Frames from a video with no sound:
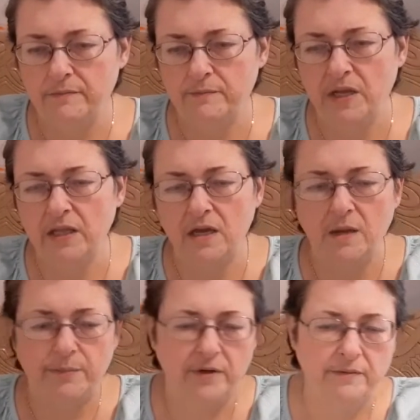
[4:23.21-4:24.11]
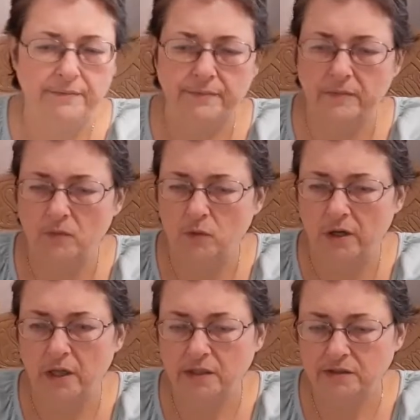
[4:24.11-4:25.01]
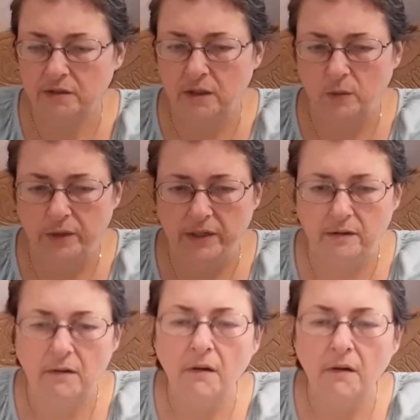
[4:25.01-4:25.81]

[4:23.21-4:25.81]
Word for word: belly apron where I lost all that weight.